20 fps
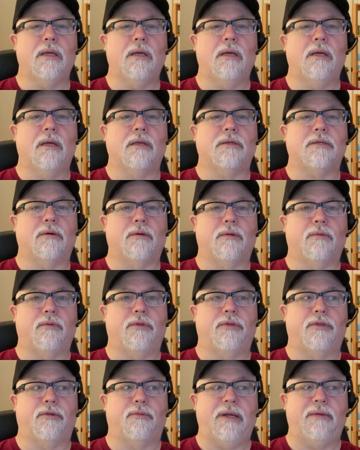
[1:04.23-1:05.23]
So
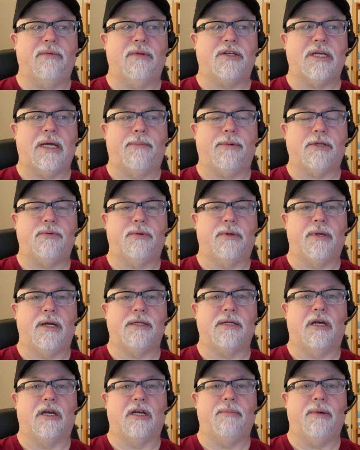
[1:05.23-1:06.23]
three of the topics we're going
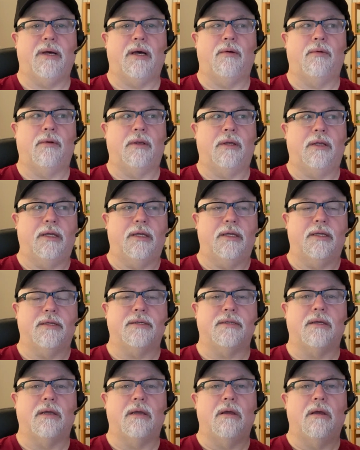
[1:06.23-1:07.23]
to talk about
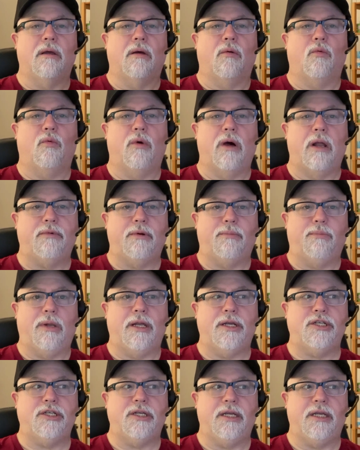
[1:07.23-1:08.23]
is one,
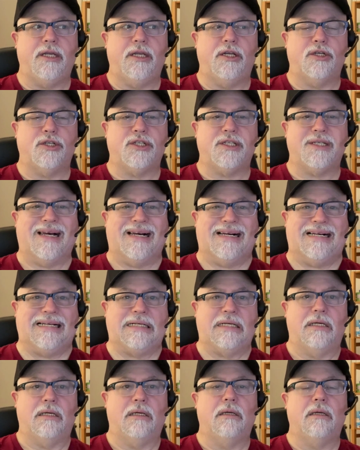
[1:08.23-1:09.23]
replenishing your
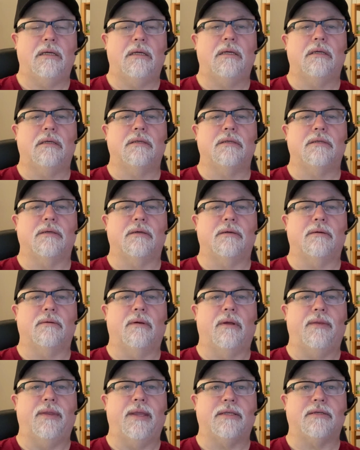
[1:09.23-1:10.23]
stock.
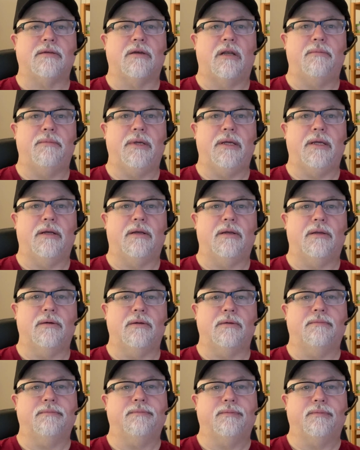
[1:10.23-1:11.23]
And that's going to
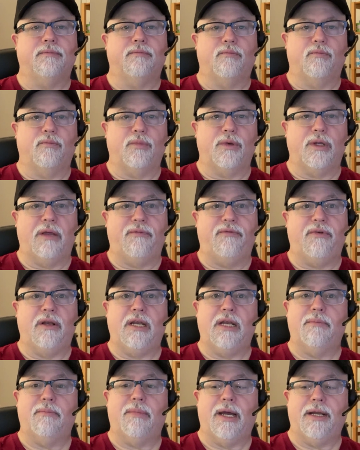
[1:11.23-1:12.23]
include if you
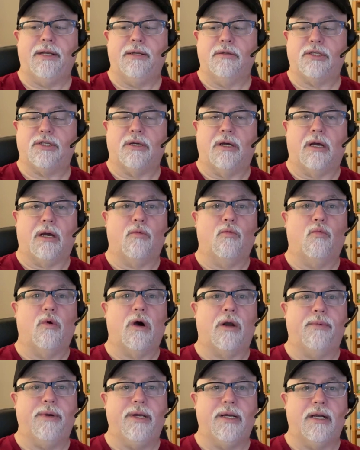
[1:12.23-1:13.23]
need to buy new stock,
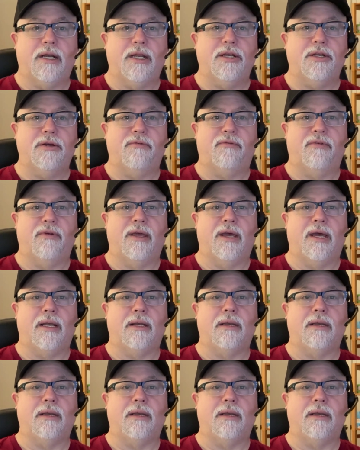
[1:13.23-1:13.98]
what are we going to do for that?